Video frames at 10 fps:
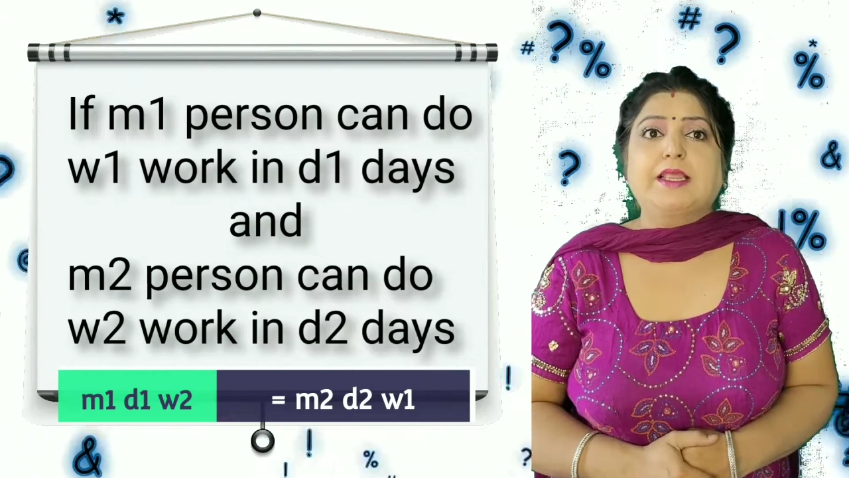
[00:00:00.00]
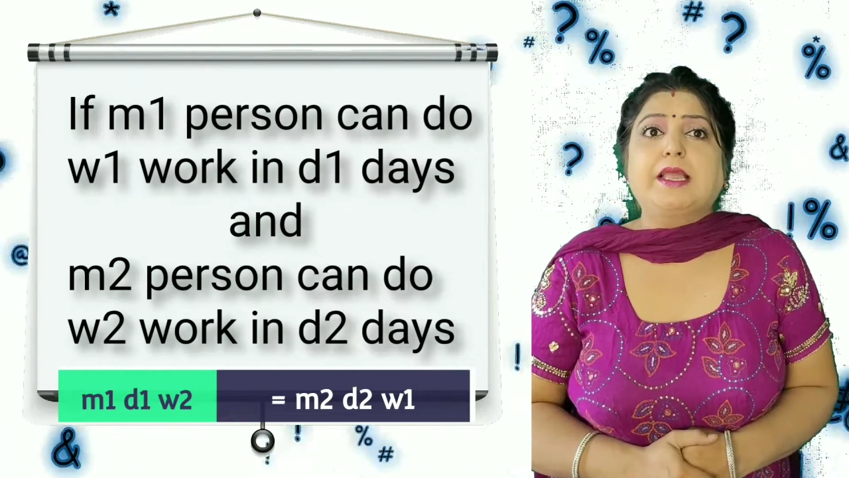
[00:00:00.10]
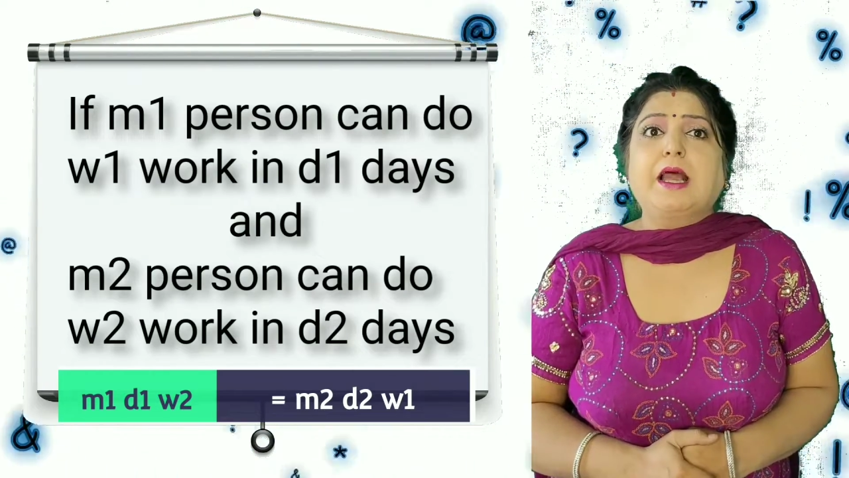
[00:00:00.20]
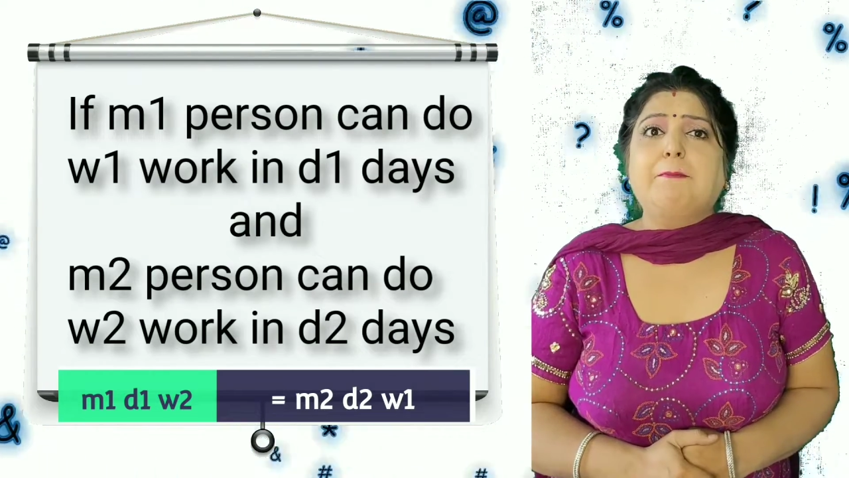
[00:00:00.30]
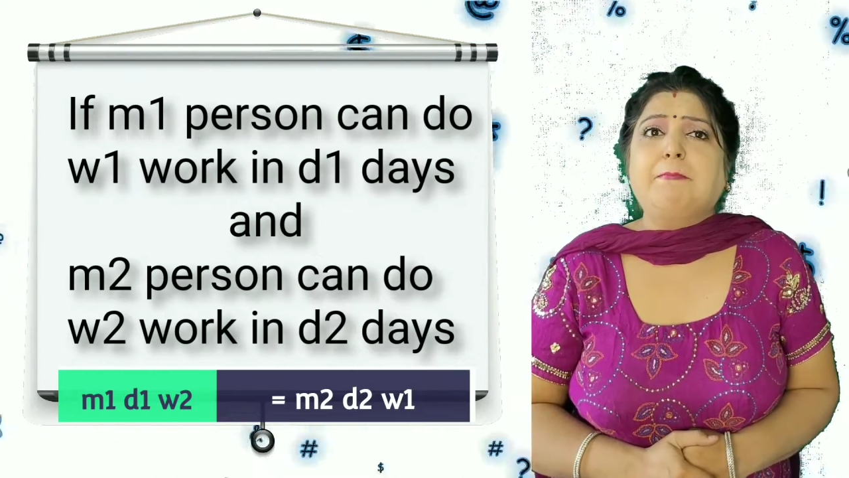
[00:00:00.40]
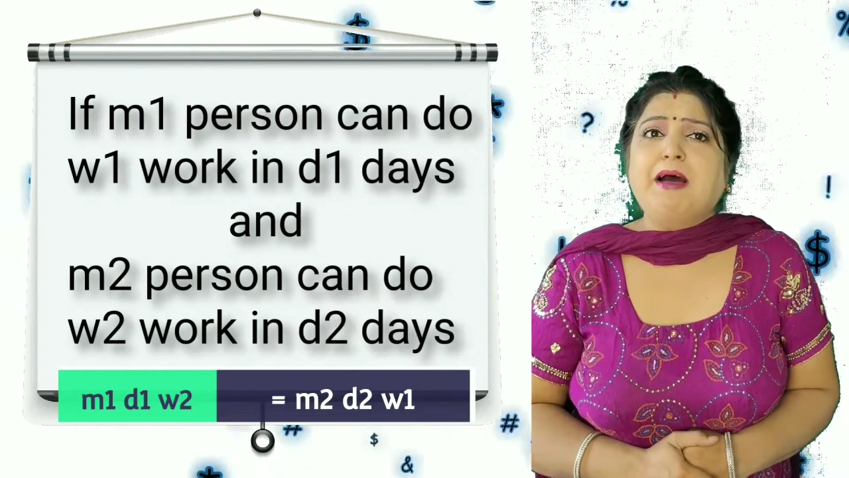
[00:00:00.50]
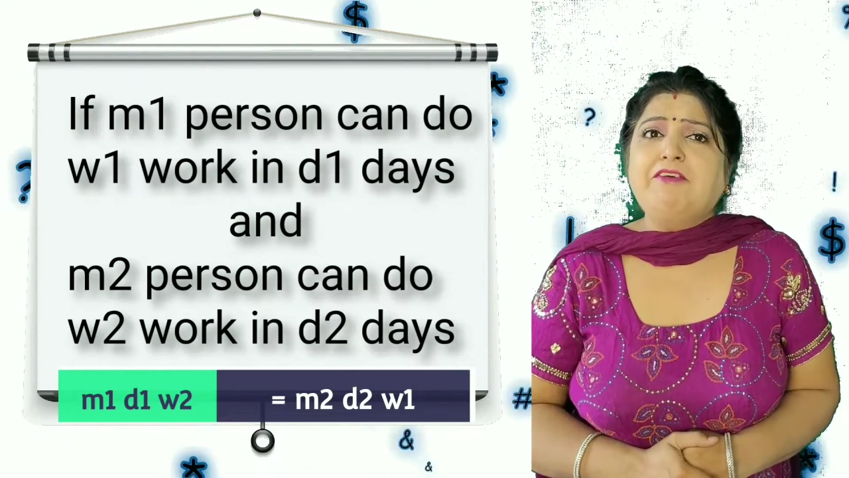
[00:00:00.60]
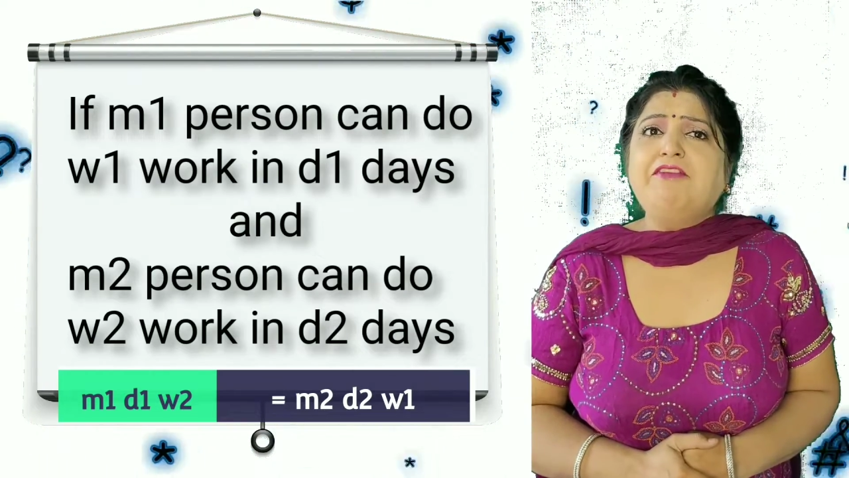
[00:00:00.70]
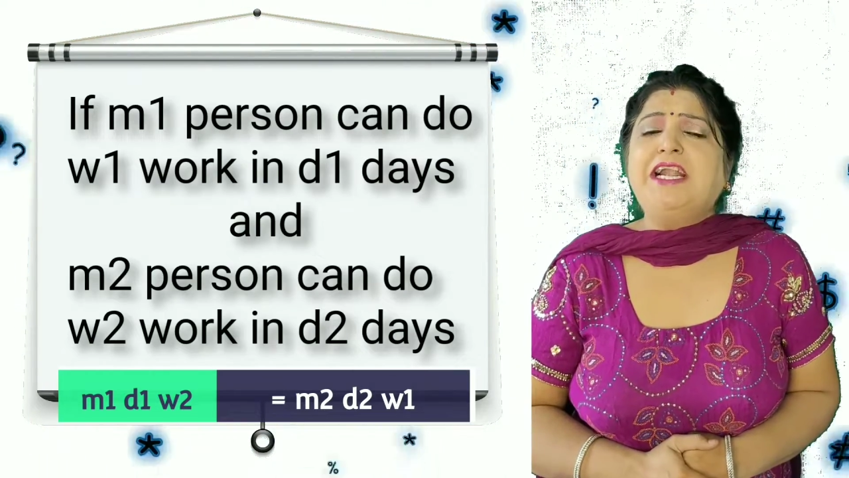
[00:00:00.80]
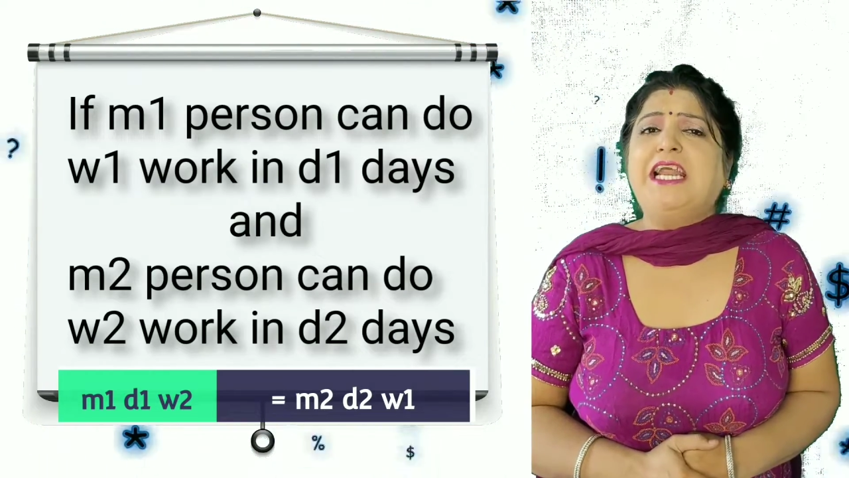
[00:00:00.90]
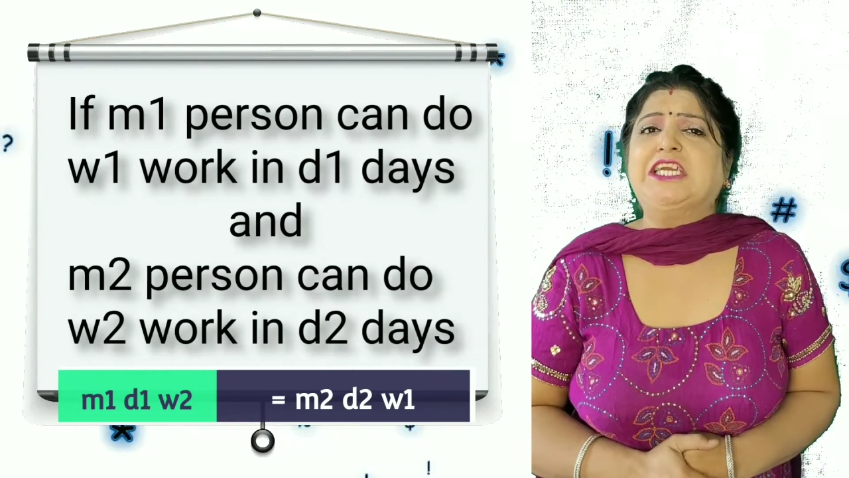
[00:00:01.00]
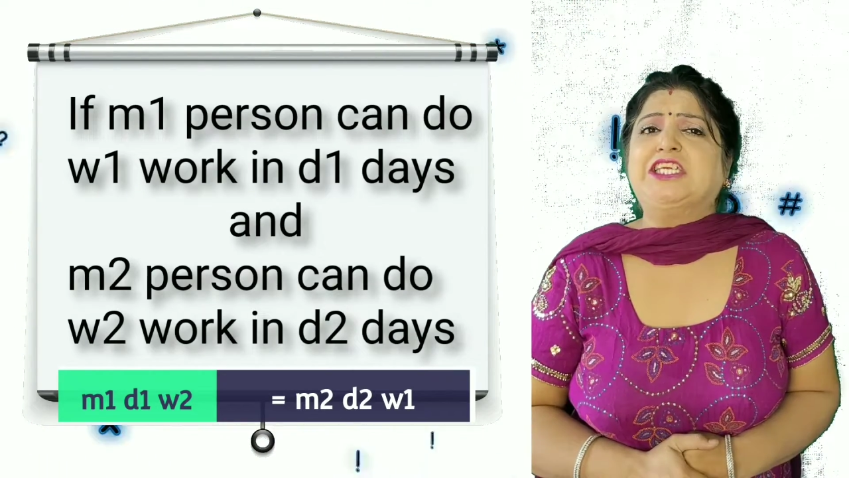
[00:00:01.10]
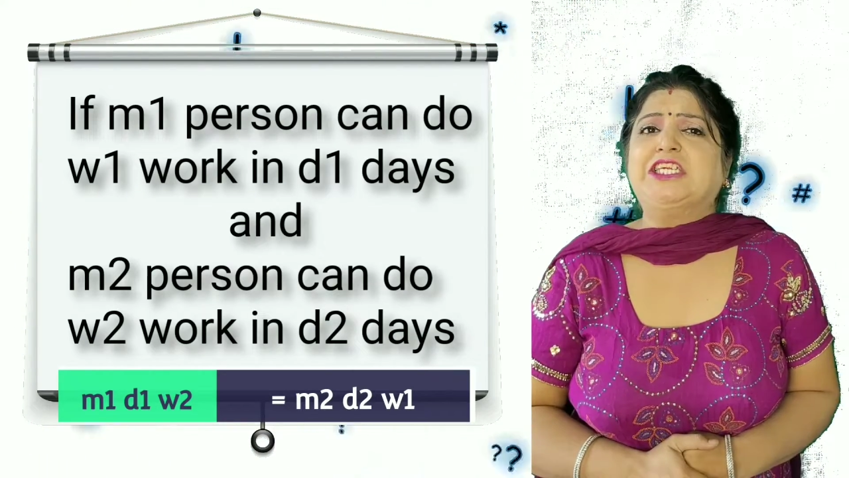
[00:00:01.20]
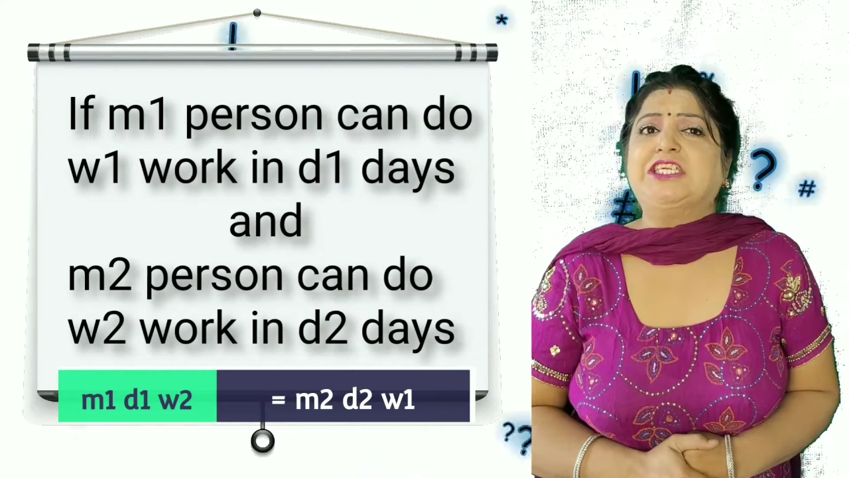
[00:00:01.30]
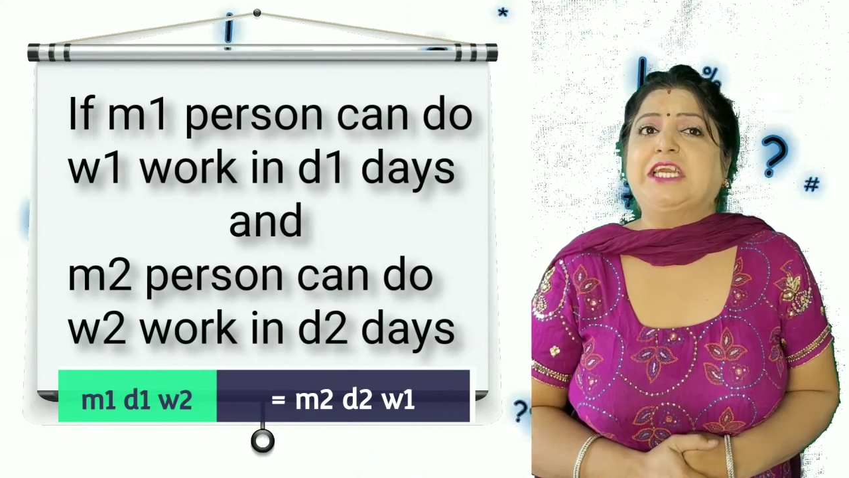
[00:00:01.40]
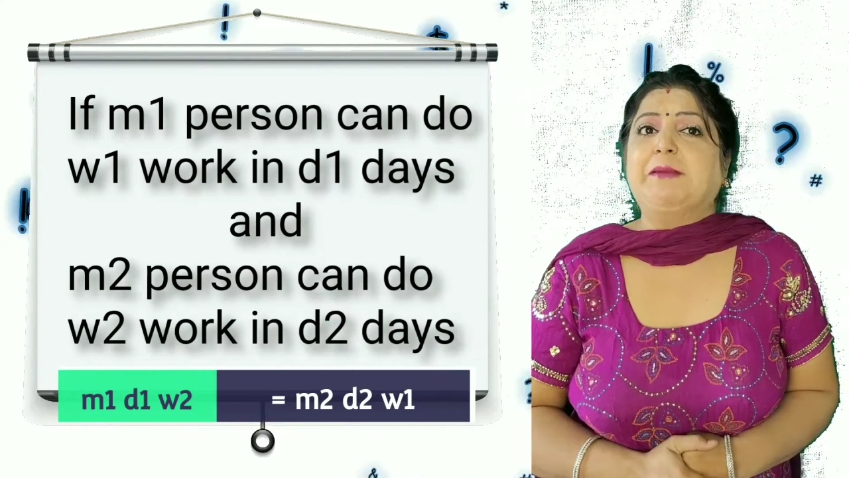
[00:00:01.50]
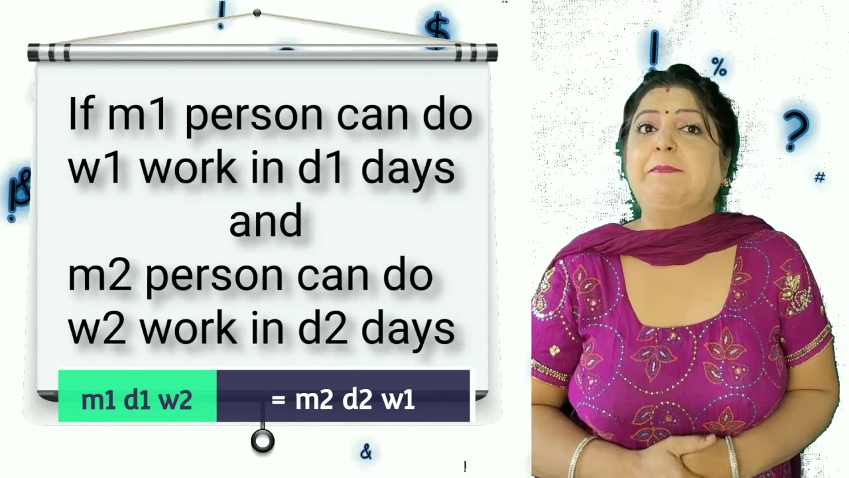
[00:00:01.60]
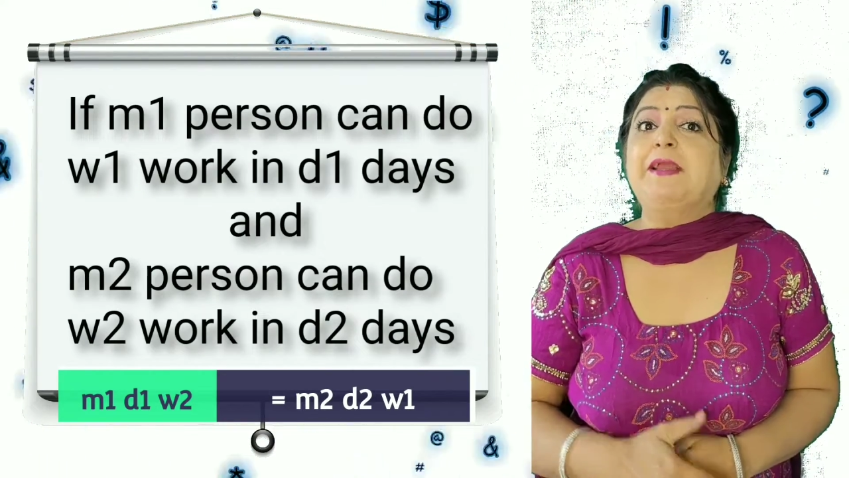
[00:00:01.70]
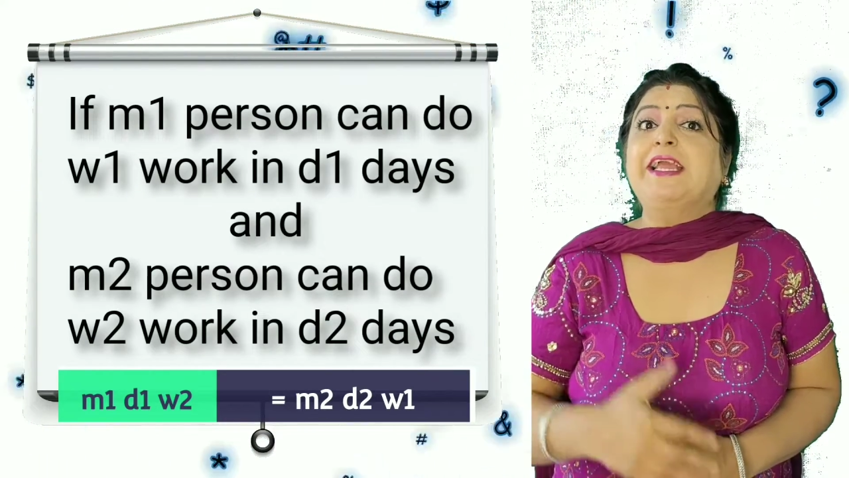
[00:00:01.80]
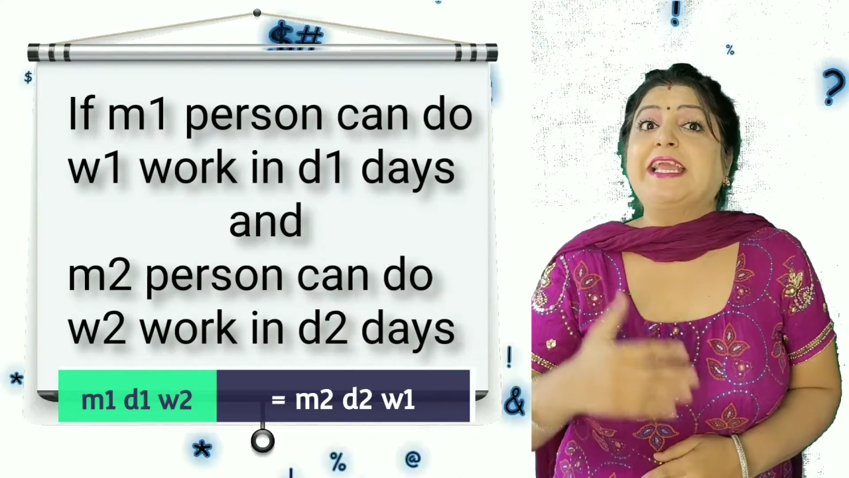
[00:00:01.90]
The above relationship